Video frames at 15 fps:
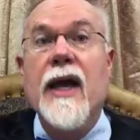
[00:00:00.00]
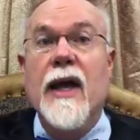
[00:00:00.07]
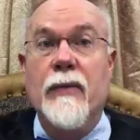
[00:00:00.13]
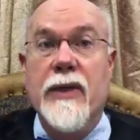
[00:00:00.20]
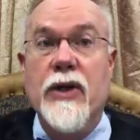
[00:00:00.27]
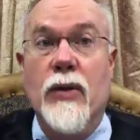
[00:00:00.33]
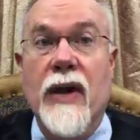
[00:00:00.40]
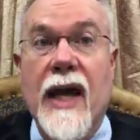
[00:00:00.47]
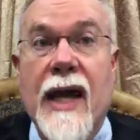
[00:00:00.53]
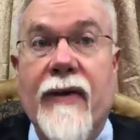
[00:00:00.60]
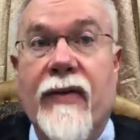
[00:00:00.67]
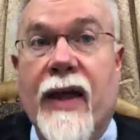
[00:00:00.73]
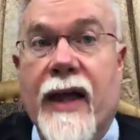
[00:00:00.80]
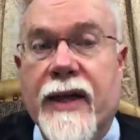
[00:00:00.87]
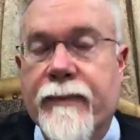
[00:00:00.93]
and we don't
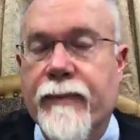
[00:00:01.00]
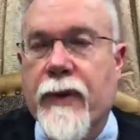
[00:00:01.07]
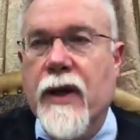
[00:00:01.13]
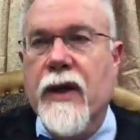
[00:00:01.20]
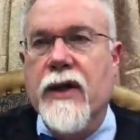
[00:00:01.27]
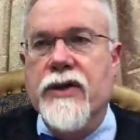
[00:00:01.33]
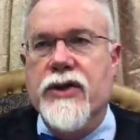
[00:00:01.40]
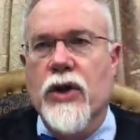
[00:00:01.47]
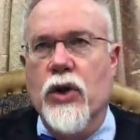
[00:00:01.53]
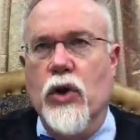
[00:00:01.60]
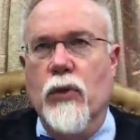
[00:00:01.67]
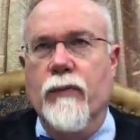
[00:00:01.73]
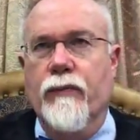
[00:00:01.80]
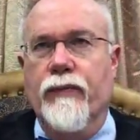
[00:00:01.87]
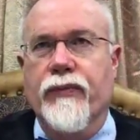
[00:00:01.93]
have that.
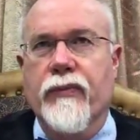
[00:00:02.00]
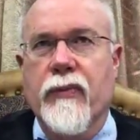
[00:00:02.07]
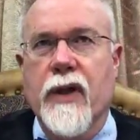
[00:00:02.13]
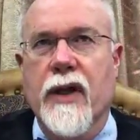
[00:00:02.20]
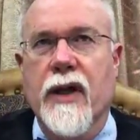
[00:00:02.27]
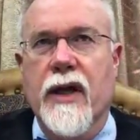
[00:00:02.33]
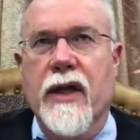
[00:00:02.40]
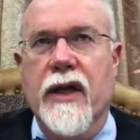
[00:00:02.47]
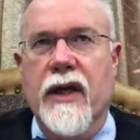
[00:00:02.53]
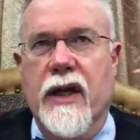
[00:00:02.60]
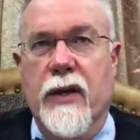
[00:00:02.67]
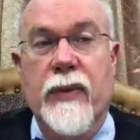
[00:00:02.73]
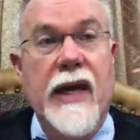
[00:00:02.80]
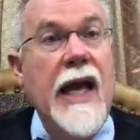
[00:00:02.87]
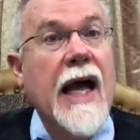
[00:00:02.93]
So
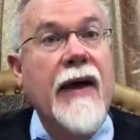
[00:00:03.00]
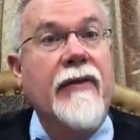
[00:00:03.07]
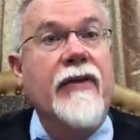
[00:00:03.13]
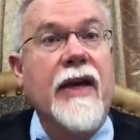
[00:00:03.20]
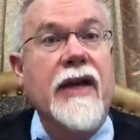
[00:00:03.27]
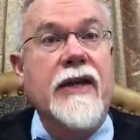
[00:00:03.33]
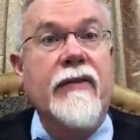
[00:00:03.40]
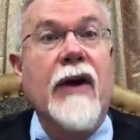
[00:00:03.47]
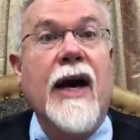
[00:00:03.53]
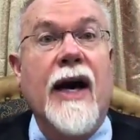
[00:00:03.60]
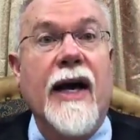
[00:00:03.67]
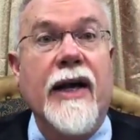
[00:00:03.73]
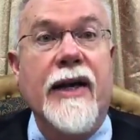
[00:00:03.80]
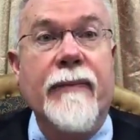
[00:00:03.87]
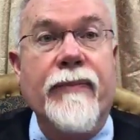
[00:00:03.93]
here we have a
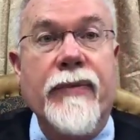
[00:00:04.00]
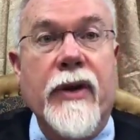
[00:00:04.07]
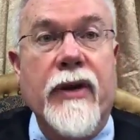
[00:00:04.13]
divide.